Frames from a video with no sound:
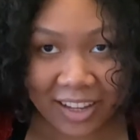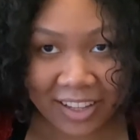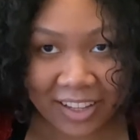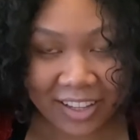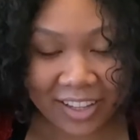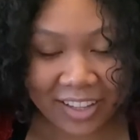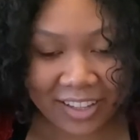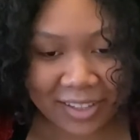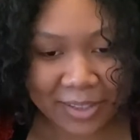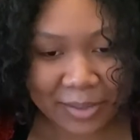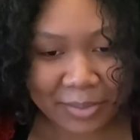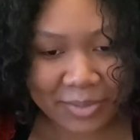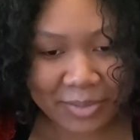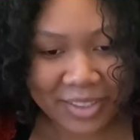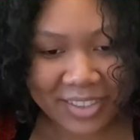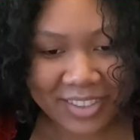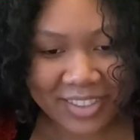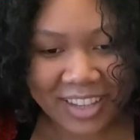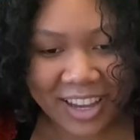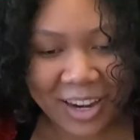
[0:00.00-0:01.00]

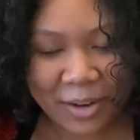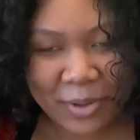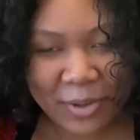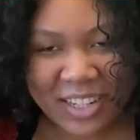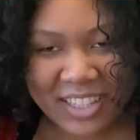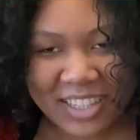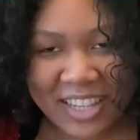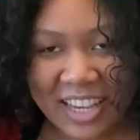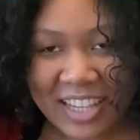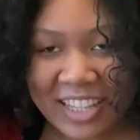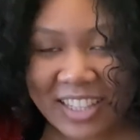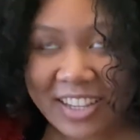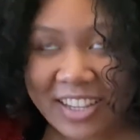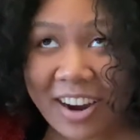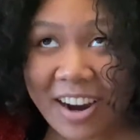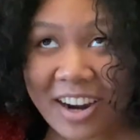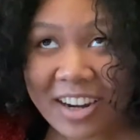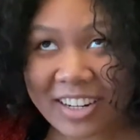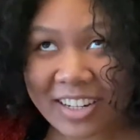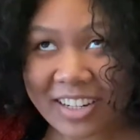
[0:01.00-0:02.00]
don't want to say
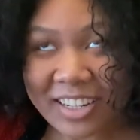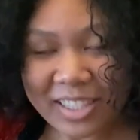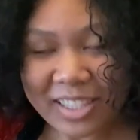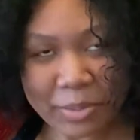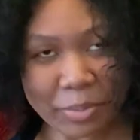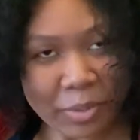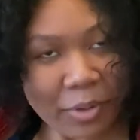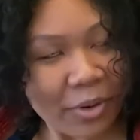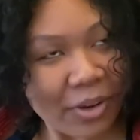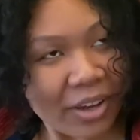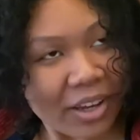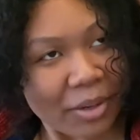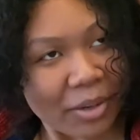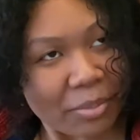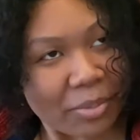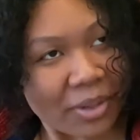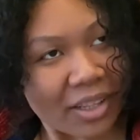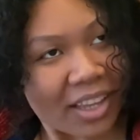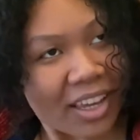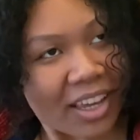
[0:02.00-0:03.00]
sorry to disappoint,
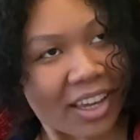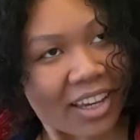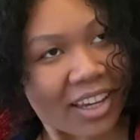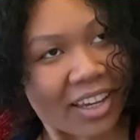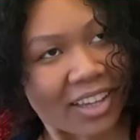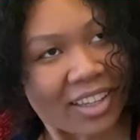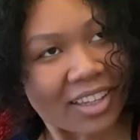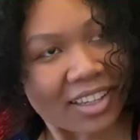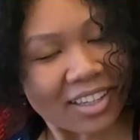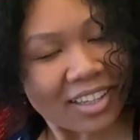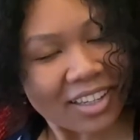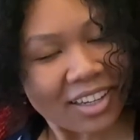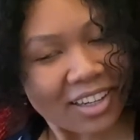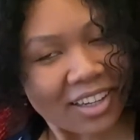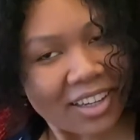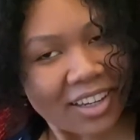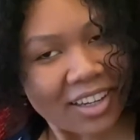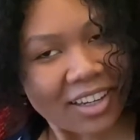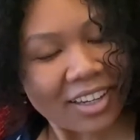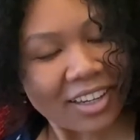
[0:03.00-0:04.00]
but
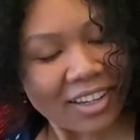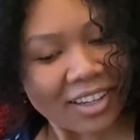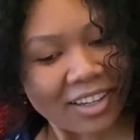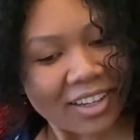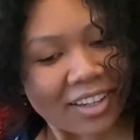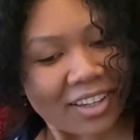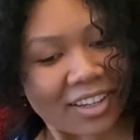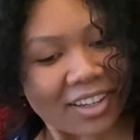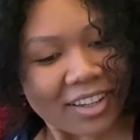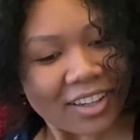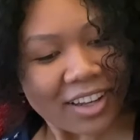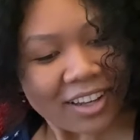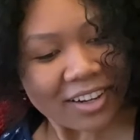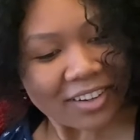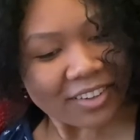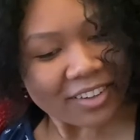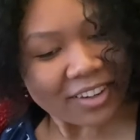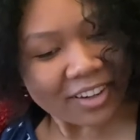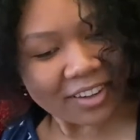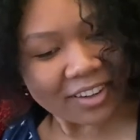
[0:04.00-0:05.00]
I don't
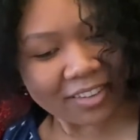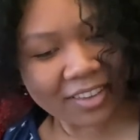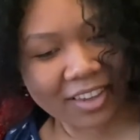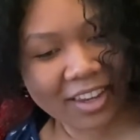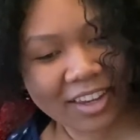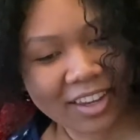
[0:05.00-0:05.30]
know,